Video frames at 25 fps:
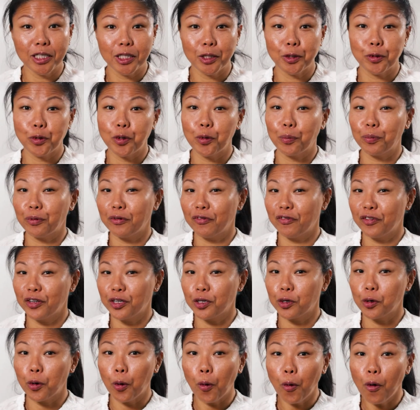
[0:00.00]
to your
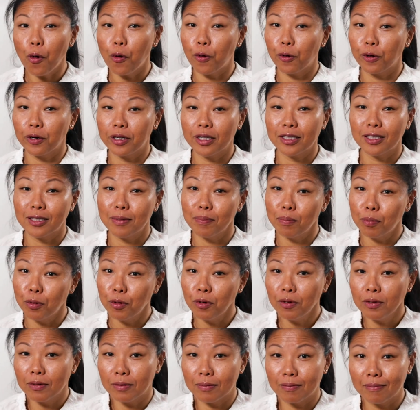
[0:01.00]
preferred cohort is
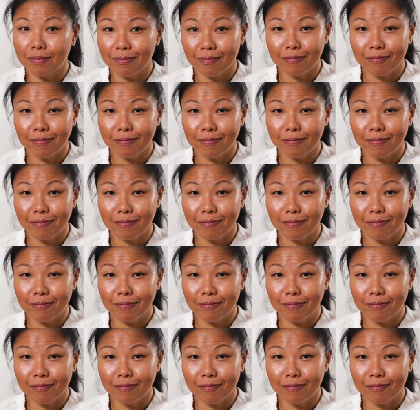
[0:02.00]
important.